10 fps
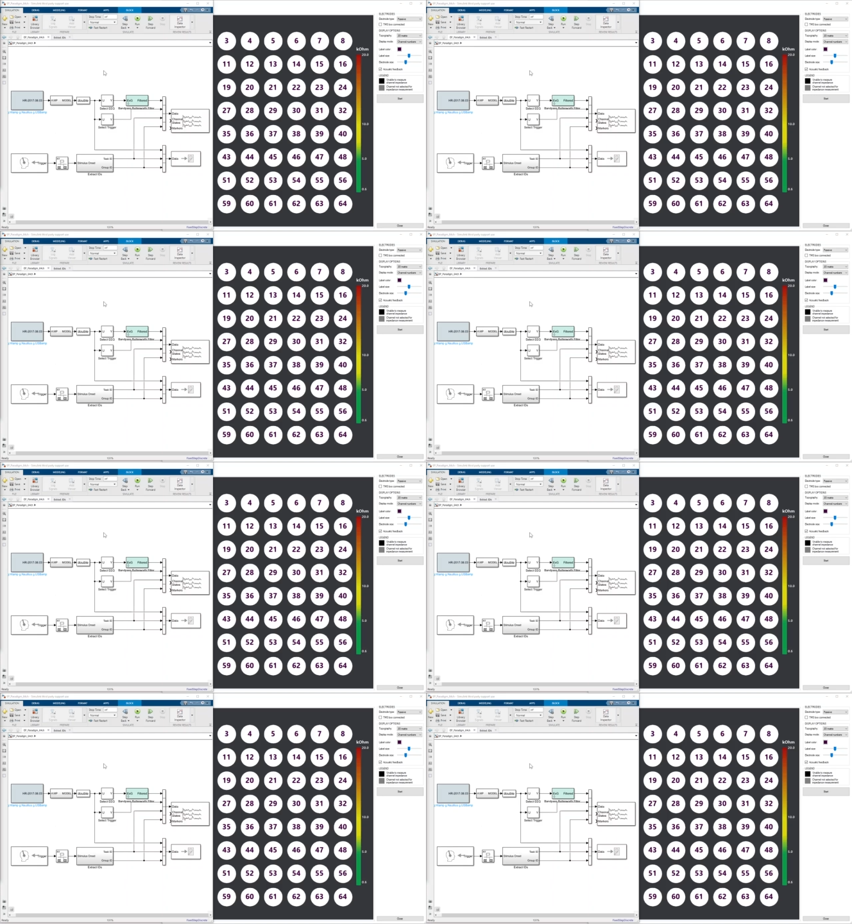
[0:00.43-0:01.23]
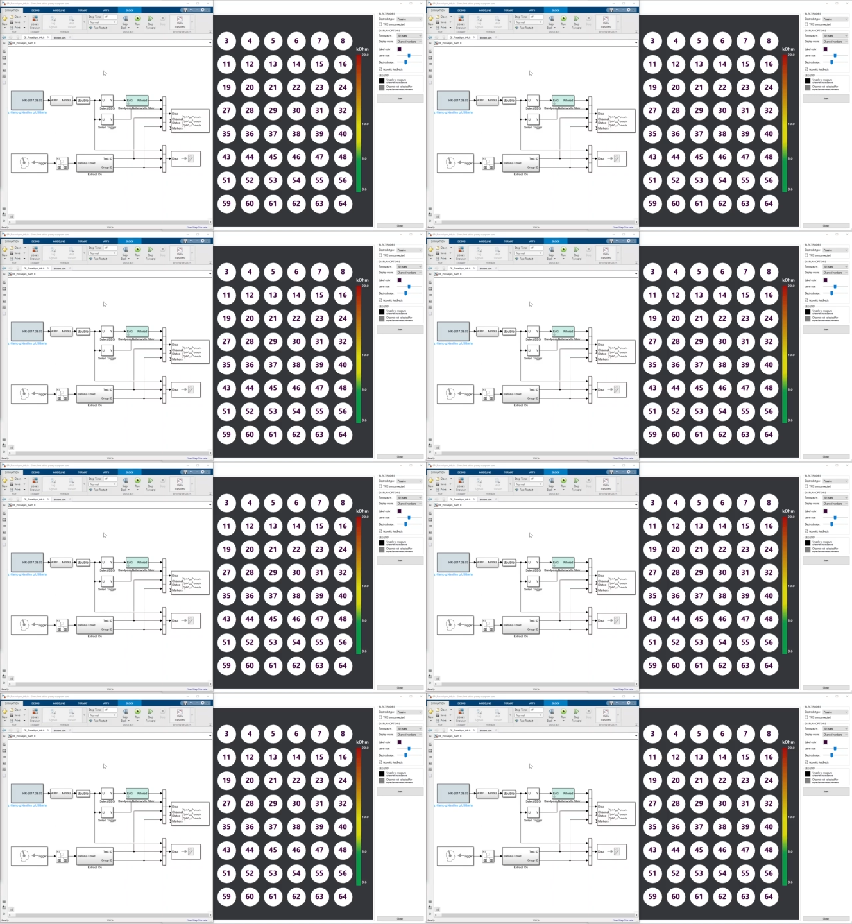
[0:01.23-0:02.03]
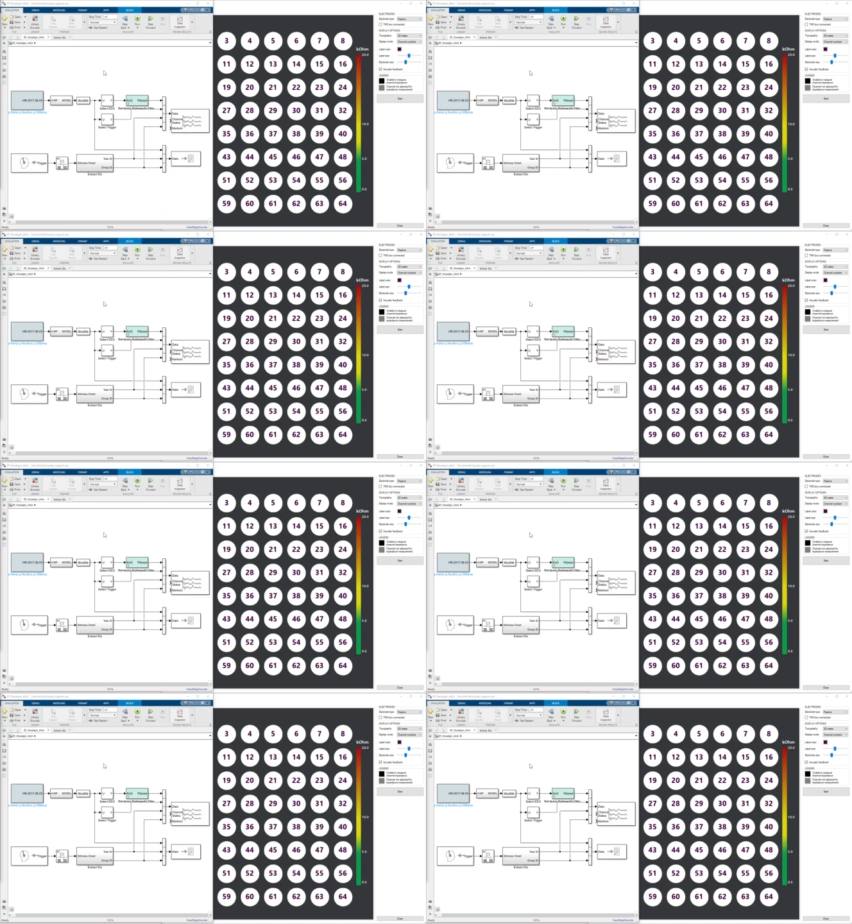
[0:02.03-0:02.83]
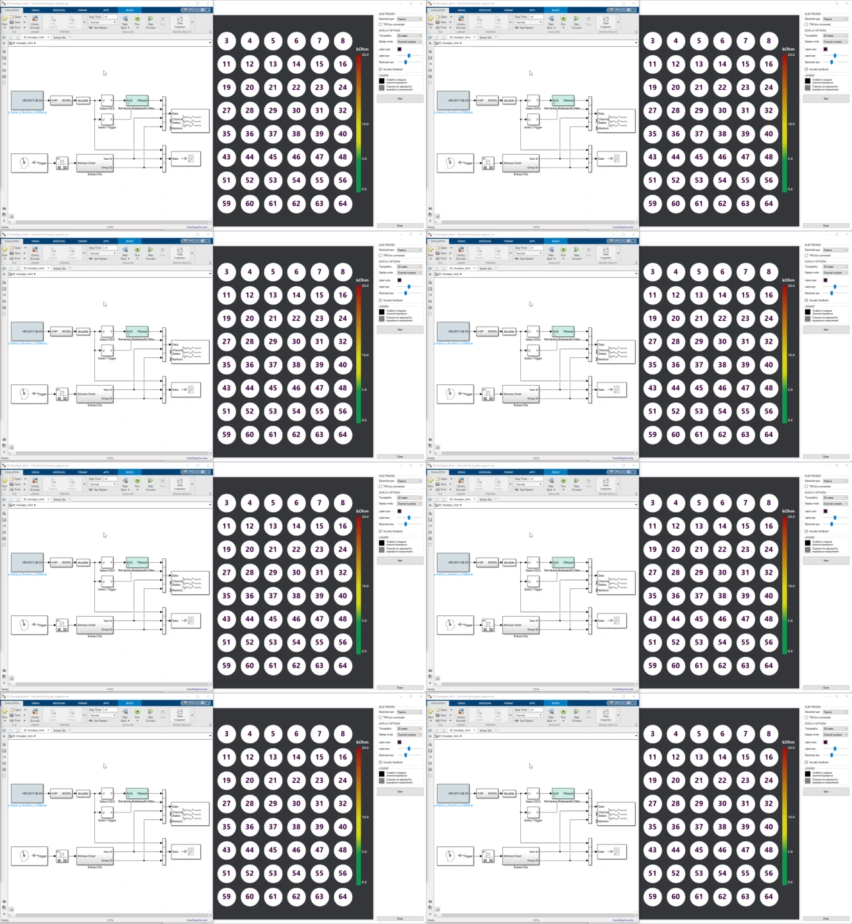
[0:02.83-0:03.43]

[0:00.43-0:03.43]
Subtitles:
(no speaker visible)